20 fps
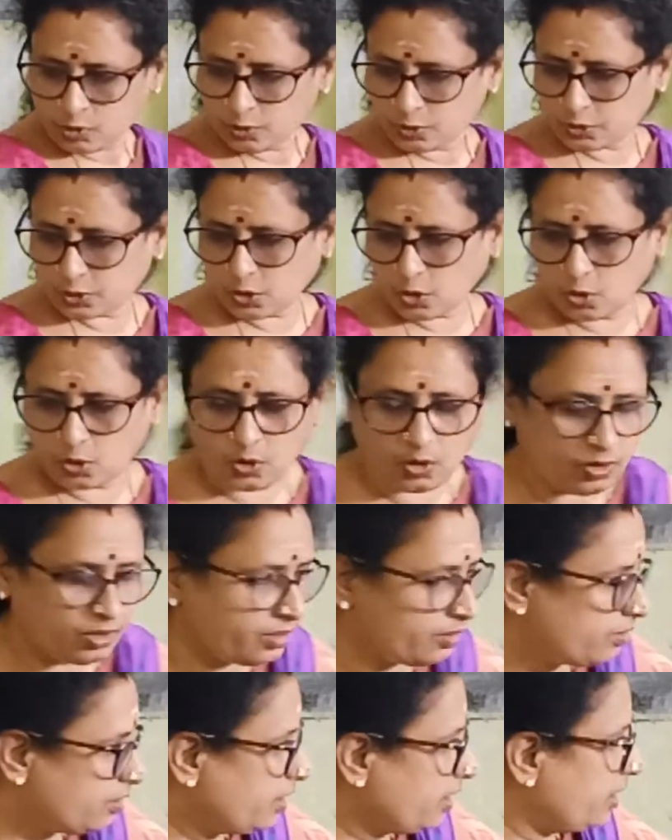
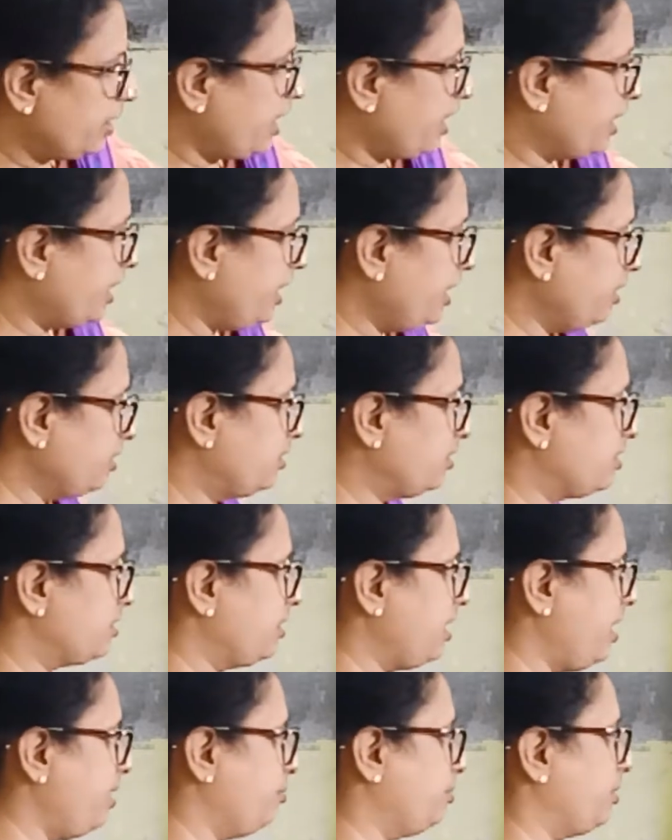So, again the
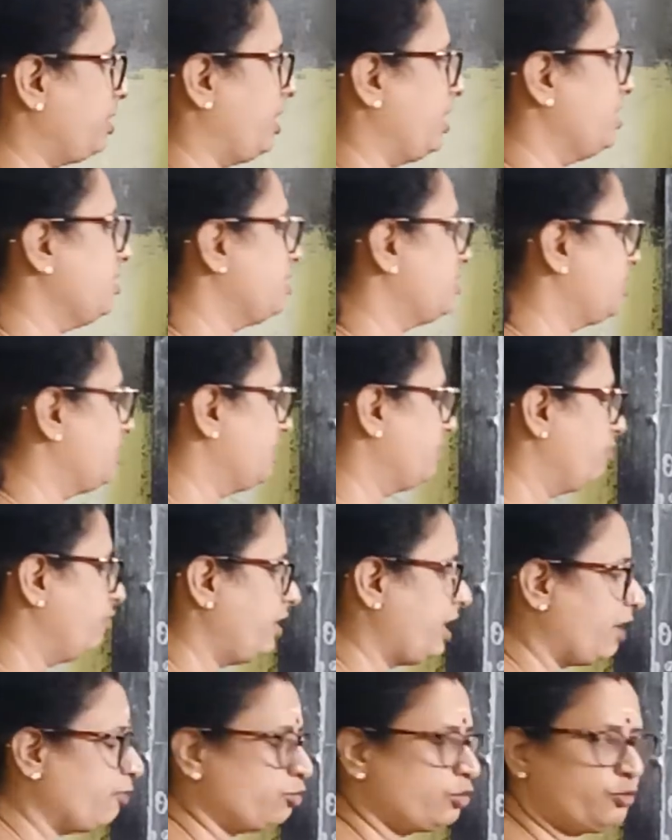same case,
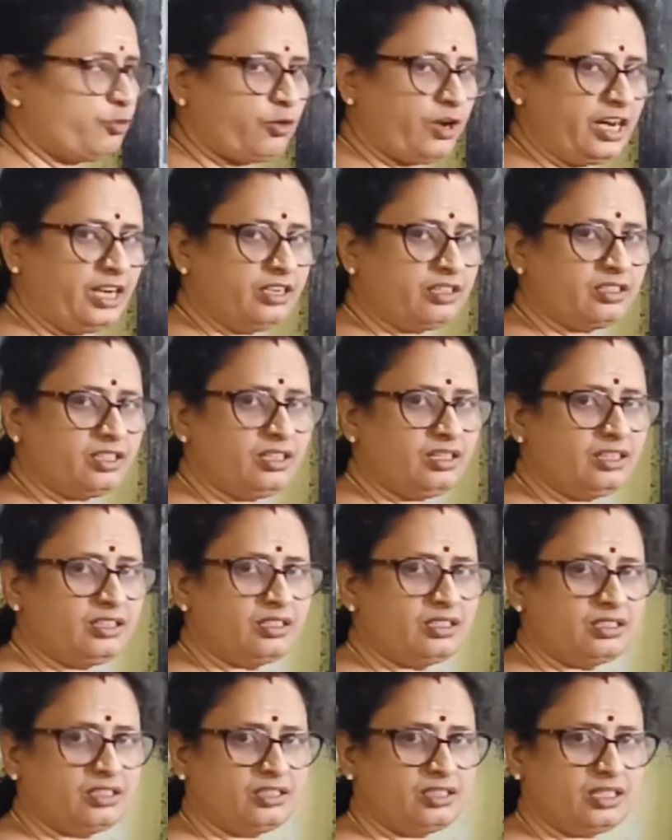we have to find
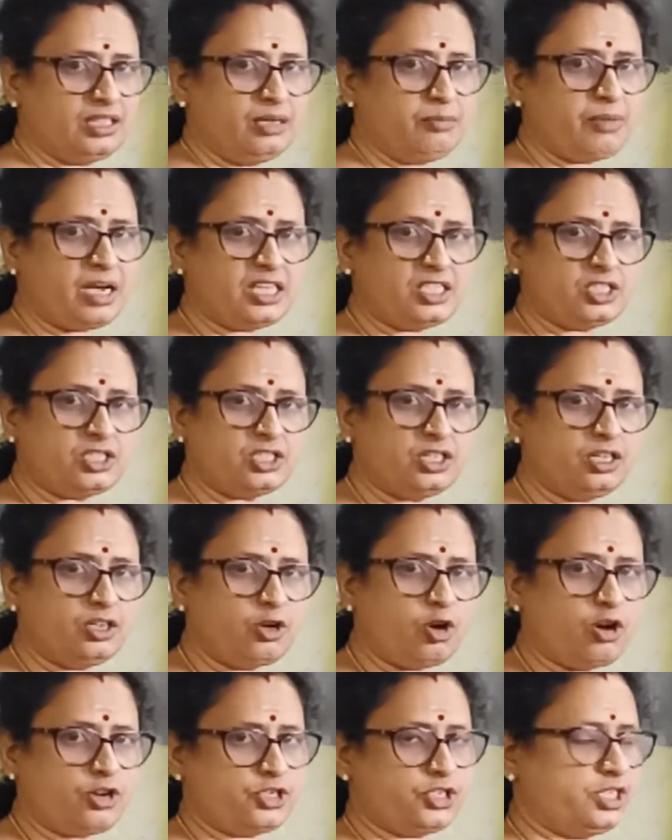the, imagine a
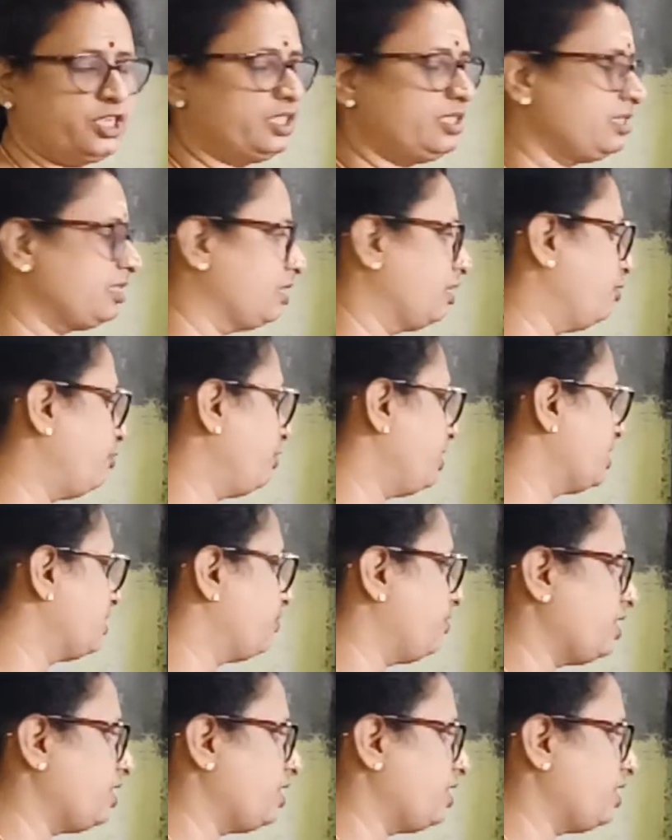Gaussian surface.